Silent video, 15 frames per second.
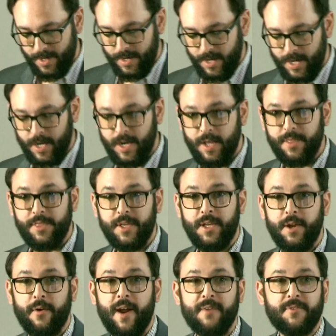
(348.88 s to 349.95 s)
The
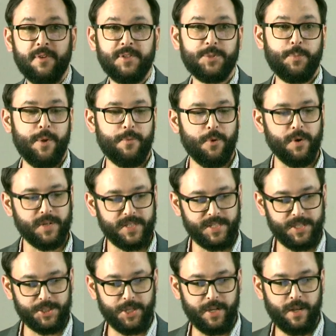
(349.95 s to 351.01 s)
year after the Supreme Court
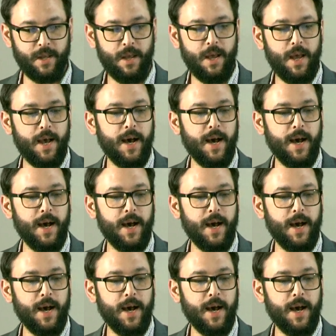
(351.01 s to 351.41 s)
decision,